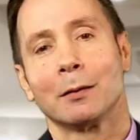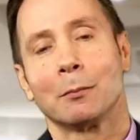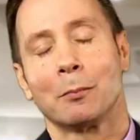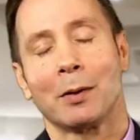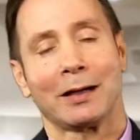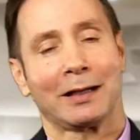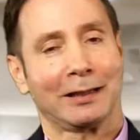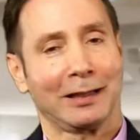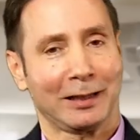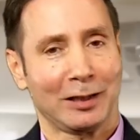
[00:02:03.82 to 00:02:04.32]

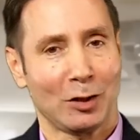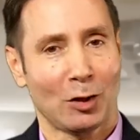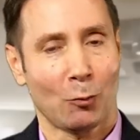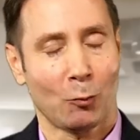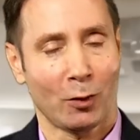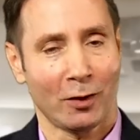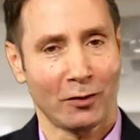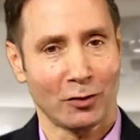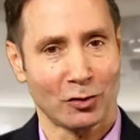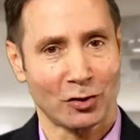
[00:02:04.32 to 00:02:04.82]
by clicking on
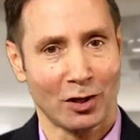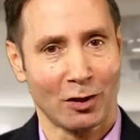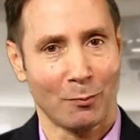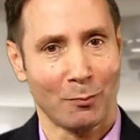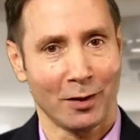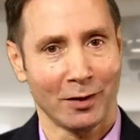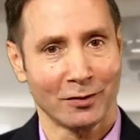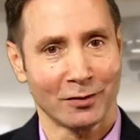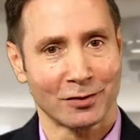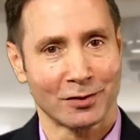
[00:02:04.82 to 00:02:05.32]
one of the share
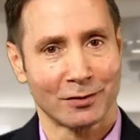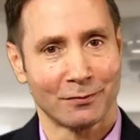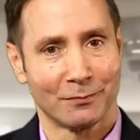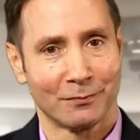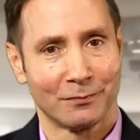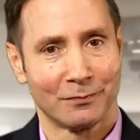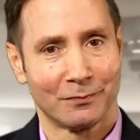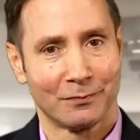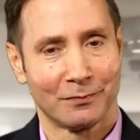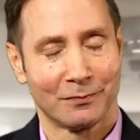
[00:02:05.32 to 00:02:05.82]
buttons.
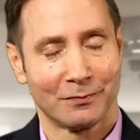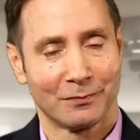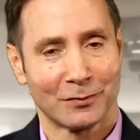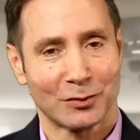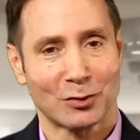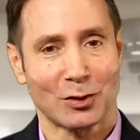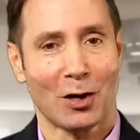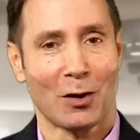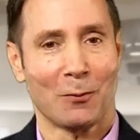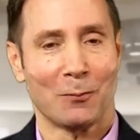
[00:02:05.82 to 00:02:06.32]

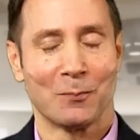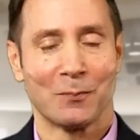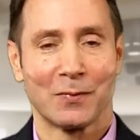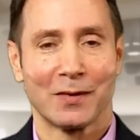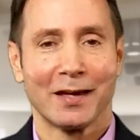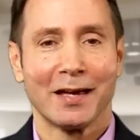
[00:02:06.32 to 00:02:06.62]
So,